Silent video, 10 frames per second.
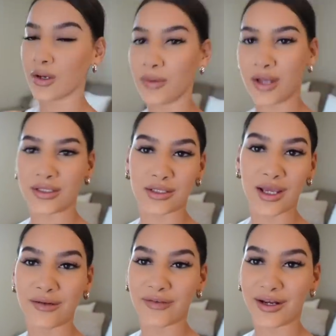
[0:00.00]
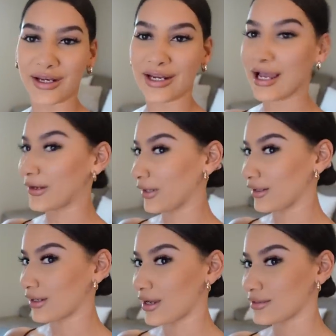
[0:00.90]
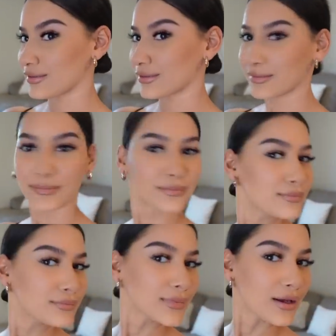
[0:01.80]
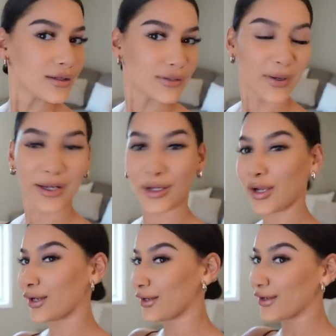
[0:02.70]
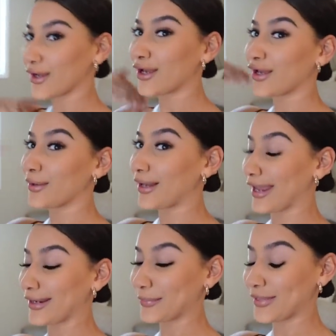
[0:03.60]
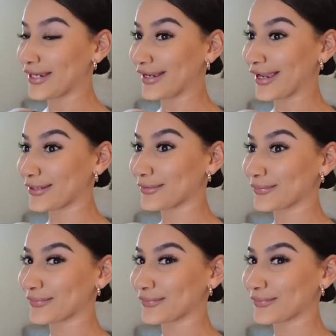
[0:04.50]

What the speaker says: I just got ready. How do I look, guys? Do I look like me again?